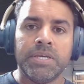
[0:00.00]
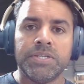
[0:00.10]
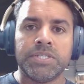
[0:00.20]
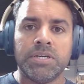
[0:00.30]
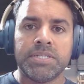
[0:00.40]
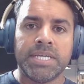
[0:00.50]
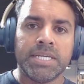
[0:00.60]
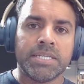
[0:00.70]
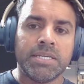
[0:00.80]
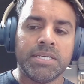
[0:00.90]
So
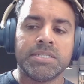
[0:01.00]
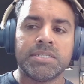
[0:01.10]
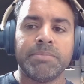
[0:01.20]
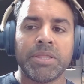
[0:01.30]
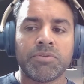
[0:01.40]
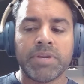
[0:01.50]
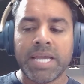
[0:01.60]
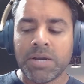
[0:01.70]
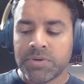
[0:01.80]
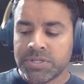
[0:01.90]
it's about 3
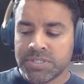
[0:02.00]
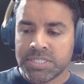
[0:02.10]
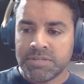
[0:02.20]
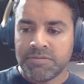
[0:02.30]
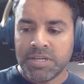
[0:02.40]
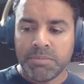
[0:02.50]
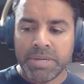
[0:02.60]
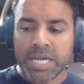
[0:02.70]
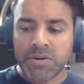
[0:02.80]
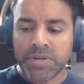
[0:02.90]
hours of
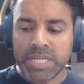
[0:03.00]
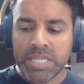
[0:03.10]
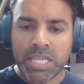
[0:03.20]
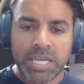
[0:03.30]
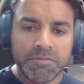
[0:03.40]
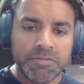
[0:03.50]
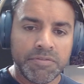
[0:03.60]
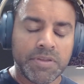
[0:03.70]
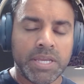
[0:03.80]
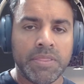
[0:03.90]
battery
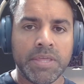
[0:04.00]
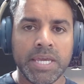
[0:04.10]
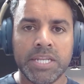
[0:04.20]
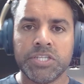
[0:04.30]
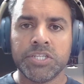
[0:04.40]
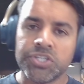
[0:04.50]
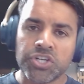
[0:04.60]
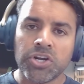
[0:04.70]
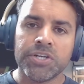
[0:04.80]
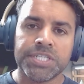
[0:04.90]
life, and then to
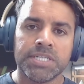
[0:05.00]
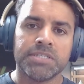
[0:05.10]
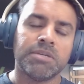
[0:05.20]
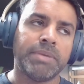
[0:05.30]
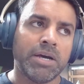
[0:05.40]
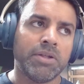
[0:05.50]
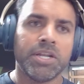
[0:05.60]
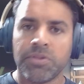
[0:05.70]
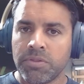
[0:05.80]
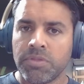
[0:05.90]
recharge it is about
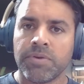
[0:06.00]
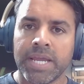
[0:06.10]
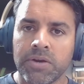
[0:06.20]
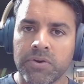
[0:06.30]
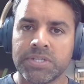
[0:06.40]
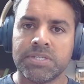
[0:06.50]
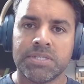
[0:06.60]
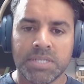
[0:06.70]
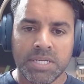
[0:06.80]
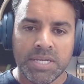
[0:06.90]
another 3
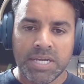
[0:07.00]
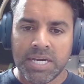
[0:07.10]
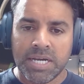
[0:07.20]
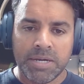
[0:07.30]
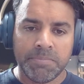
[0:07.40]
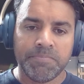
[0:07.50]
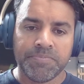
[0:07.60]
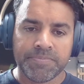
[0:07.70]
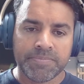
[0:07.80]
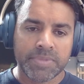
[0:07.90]
hours,
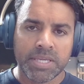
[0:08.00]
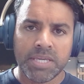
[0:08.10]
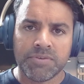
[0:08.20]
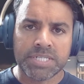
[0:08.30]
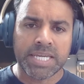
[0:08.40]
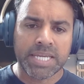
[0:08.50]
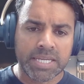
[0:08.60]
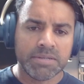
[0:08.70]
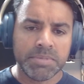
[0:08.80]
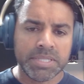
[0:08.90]
give or
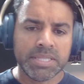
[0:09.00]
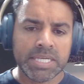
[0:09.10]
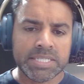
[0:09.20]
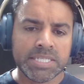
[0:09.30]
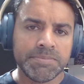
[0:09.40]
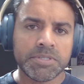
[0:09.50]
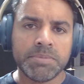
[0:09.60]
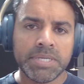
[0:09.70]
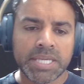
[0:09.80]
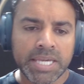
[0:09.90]
take, but that seems to
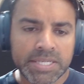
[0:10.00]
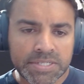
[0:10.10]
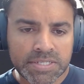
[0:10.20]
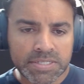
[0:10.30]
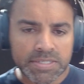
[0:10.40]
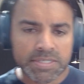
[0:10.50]
be the case.